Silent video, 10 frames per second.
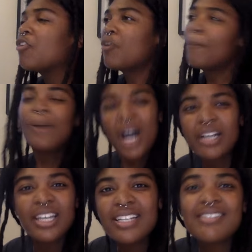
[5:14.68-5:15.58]

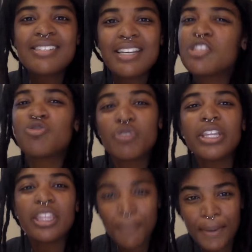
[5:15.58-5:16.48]
Repugnant is
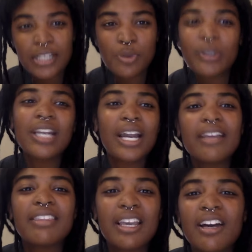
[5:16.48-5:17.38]
really the best word that I
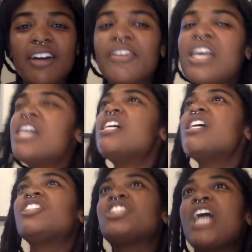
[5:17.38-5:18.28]
can think of.
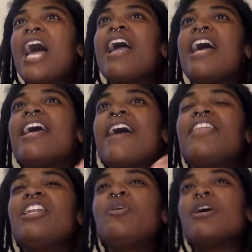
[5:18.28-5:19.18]
Shy, and, and,
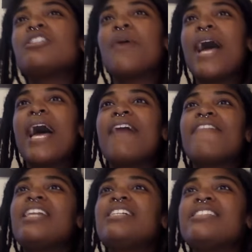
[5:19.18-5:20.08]
then you also have,
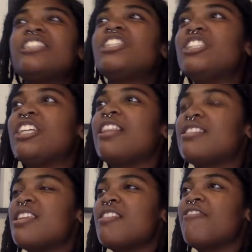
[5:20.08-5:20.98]
in addition to,
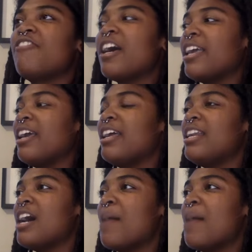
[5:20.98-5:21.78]
to the fucking